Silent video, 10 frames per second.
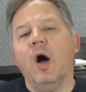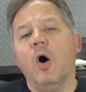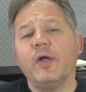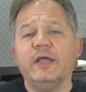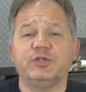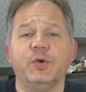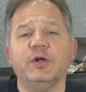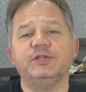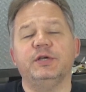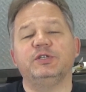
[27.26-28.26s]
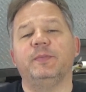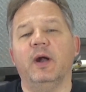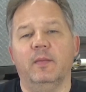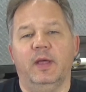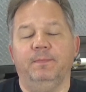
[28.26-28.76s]
Okay, so here's the
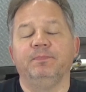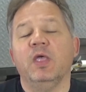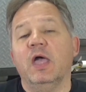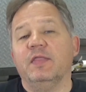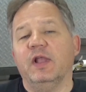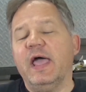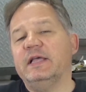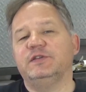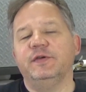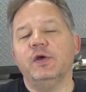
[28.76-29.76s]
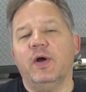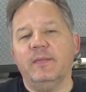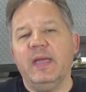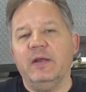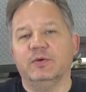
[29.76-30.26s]
experiment. The last video I
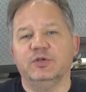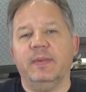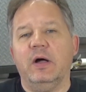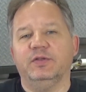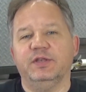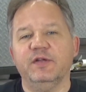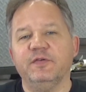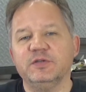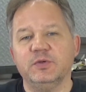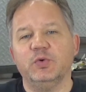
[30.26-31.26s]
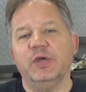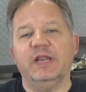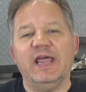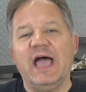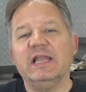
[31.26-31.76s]
made was about the difference between
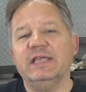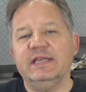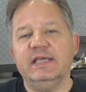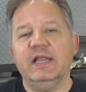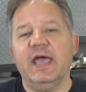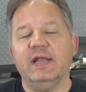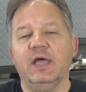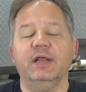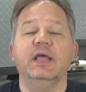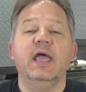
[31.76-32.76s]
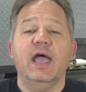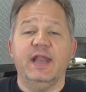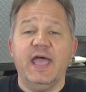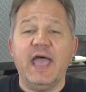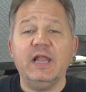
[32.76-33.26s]
an LED headlight and
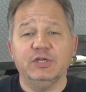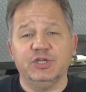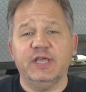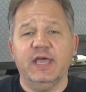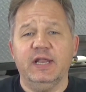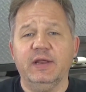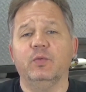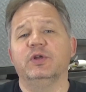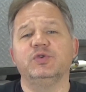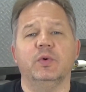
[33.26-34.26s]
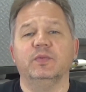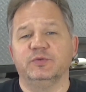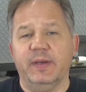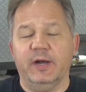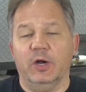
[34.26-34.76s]
a halogen headlight, which one was
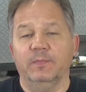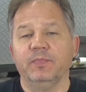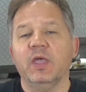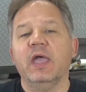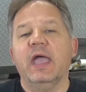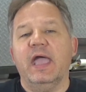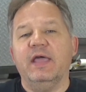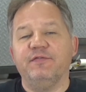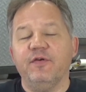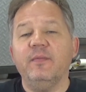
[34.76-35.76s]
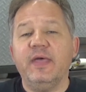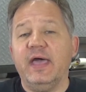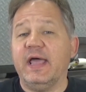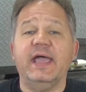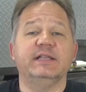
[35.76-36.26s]
better. And from
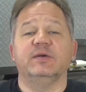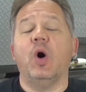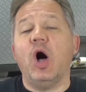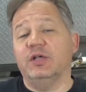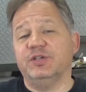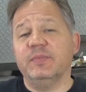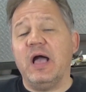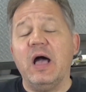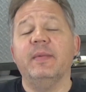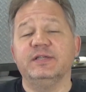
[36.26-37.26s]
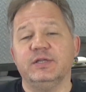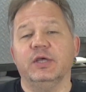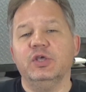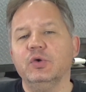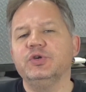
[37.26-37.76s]
that, I had some awesome comments
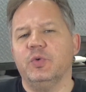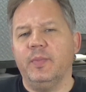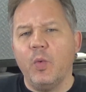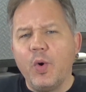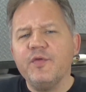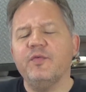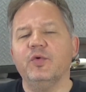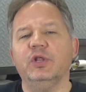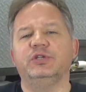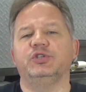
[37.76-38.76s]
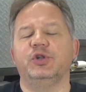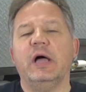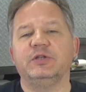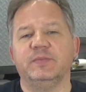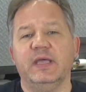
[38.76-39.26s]
like usual, but one of them really stood
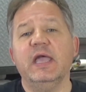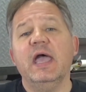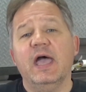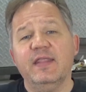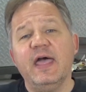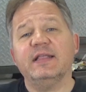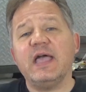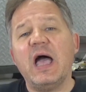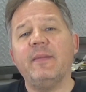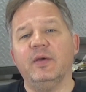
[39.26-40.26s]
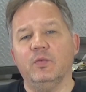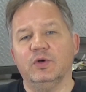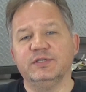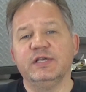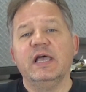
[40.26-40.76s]
out to me, and that comment
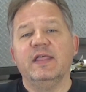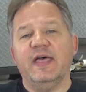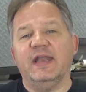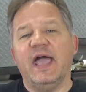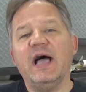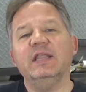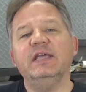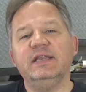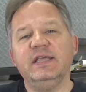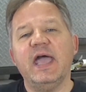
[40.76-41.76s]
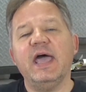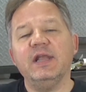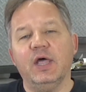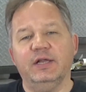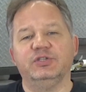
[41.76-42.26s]
was that LED
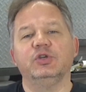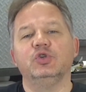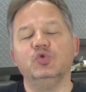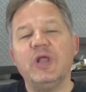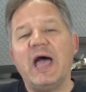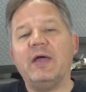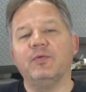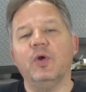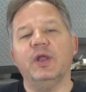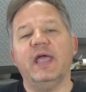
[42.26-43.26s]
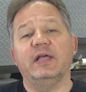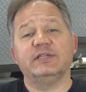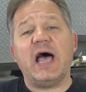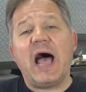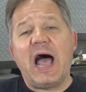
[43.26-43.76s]
headlights do not run as
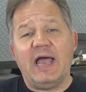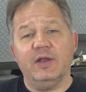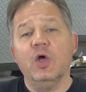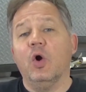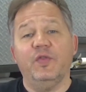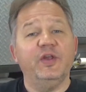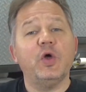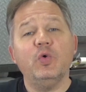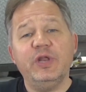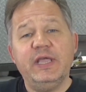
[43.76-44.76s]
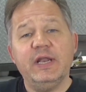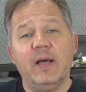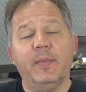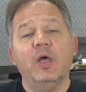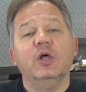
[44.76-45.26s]
hot, or they don't heat
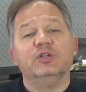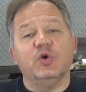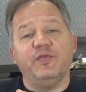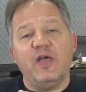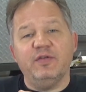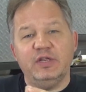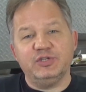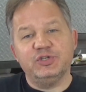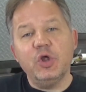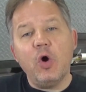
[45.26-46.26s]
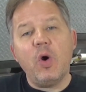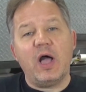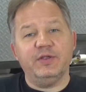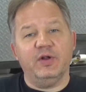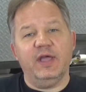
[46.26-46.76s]
up, so if you have any snow
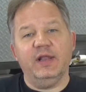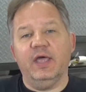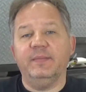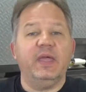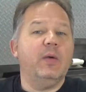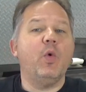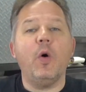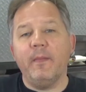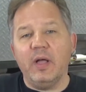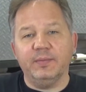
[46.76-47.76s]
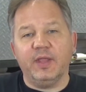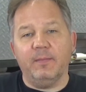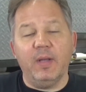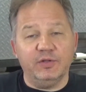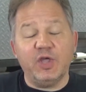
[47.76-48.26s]
on your headlight, it won't
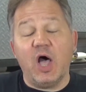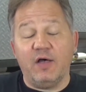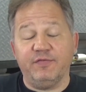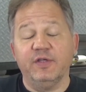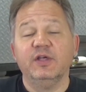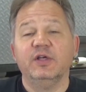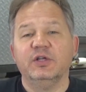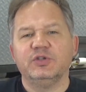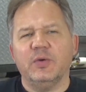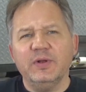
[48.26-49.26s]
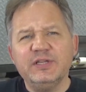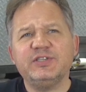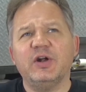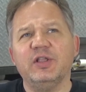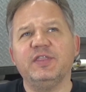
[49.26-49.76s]
melt off. So I really
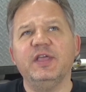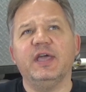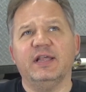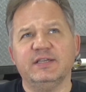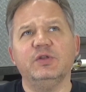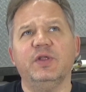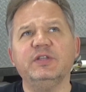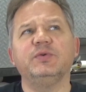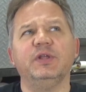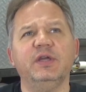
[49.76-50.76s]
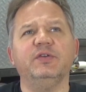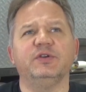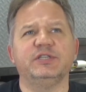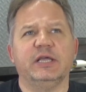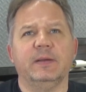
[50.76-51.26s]
started thinking, I said, you know, that's really
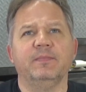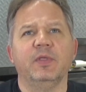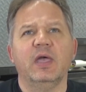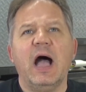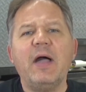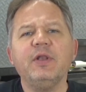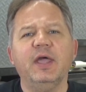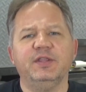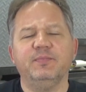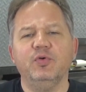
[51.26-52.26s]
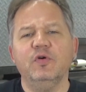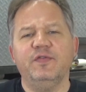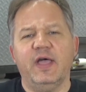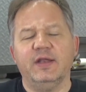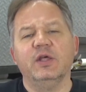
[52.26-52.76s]
interesting. I would like to prove
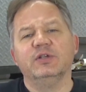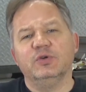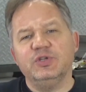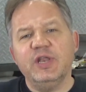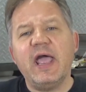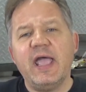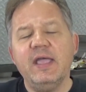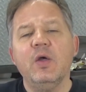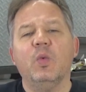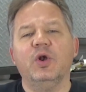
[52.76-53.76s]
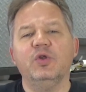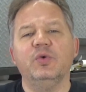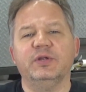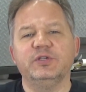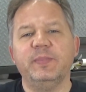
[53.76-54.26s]
that. So today, we're doing
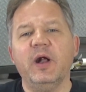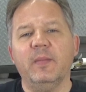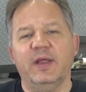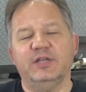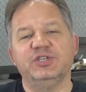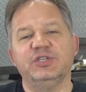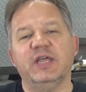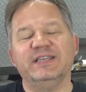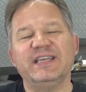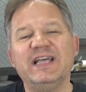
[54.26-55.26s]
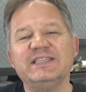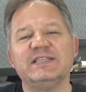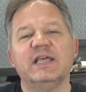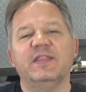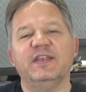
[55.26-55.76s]
an experiment and
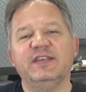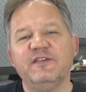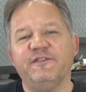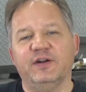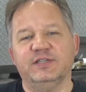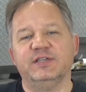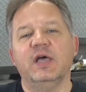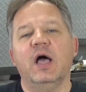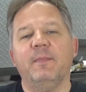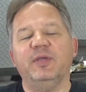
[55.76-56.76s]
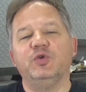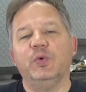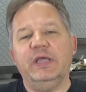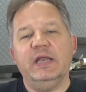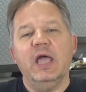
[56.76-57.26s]
test the difference
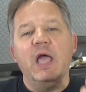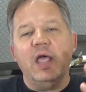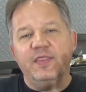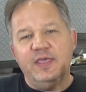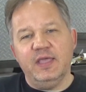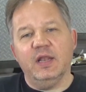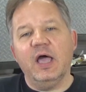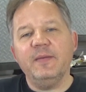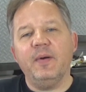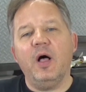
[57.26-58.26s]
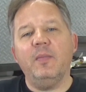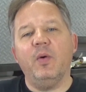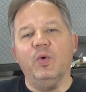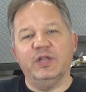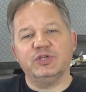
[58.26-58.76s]
between the light
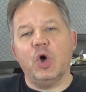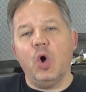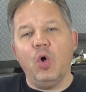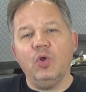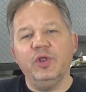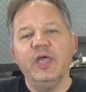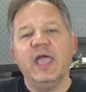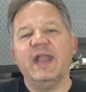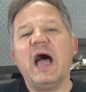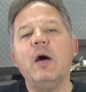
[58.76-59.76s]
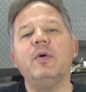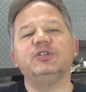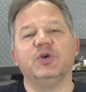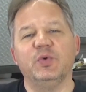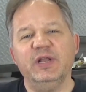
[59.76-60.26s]
bulb when it's cold and how
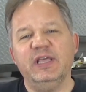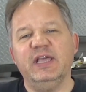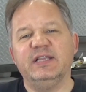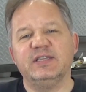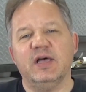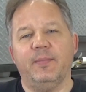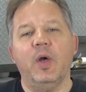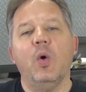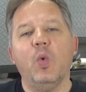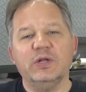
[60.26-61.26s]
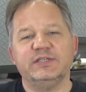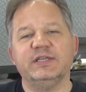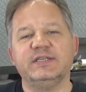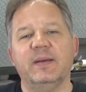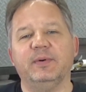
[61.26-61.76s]
much it really heats up. What's the
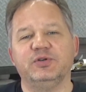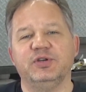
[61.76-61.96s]
temperature